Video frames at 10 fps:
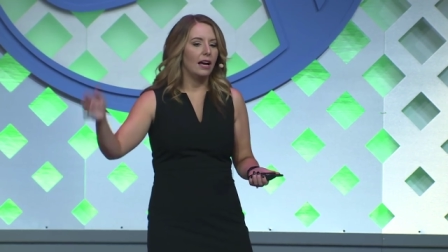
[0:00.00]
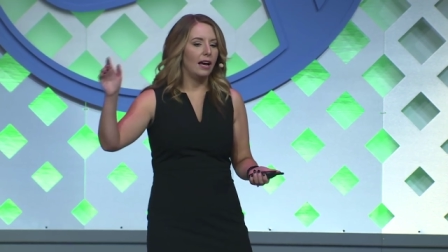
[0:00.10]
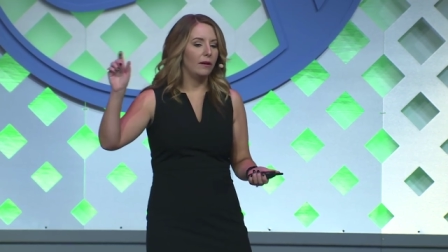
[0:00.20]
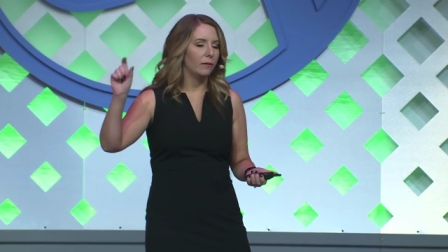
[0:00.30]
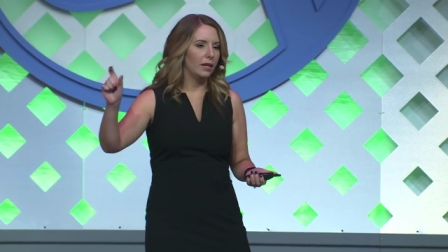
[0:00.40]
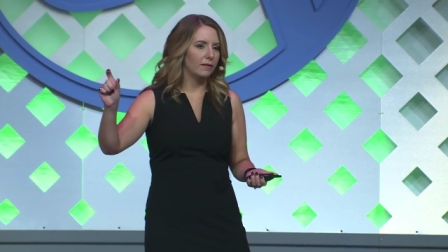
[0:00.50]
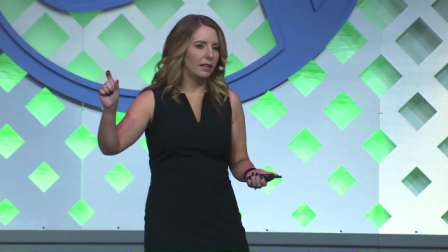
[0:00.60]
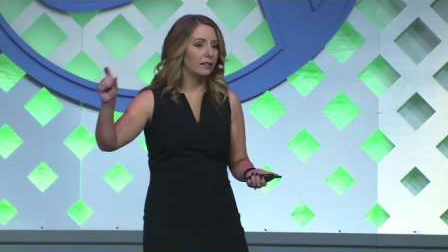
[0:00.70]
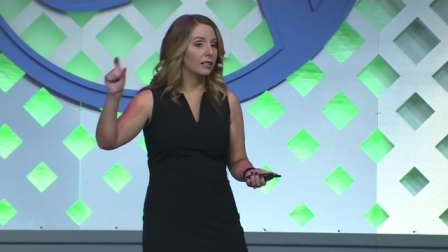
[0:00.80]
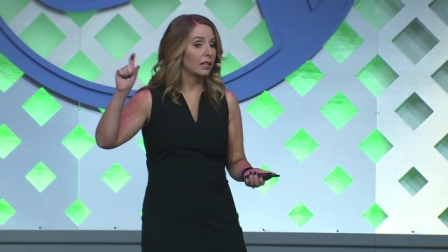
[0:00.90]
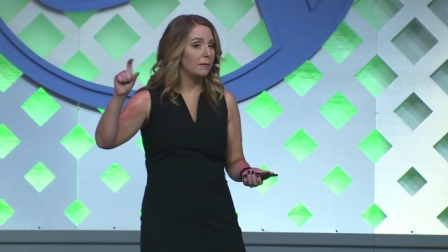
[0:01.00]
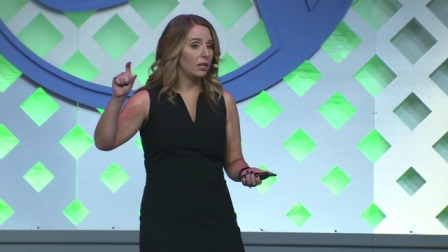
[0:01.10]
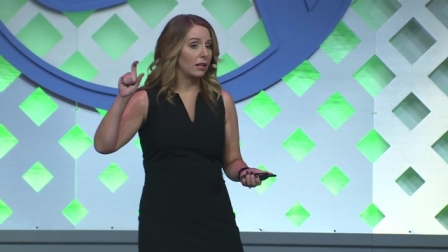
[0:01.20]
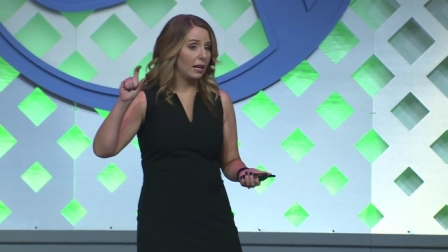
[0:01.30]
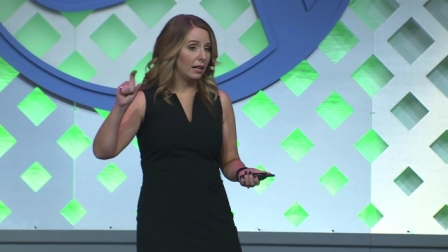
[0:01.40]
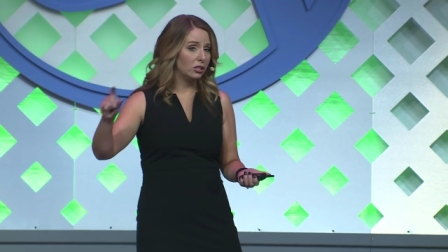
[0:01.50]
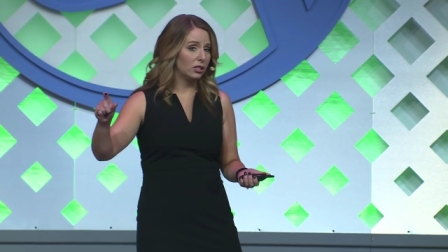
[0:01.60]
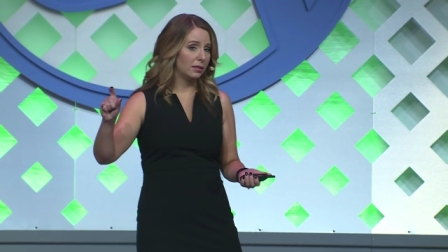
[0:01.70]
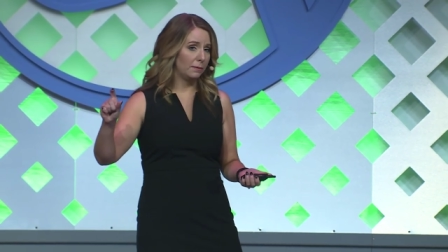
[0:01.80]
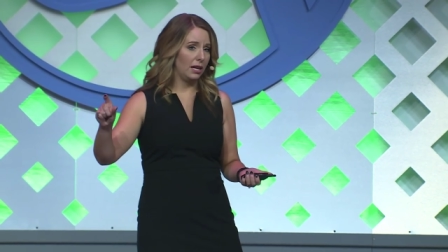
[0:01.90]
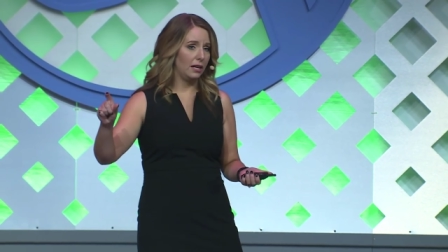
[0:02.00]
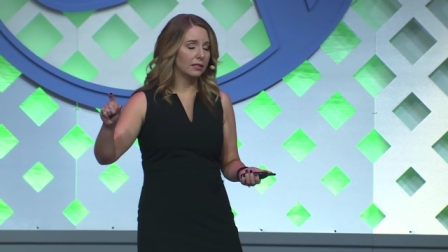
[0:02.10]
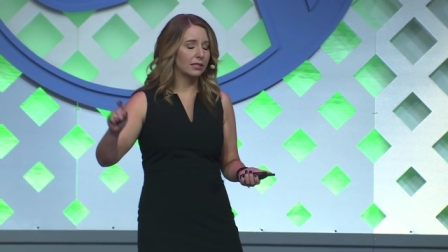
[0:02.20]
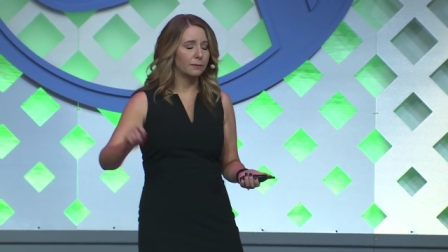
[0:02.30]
And with that, the communications piece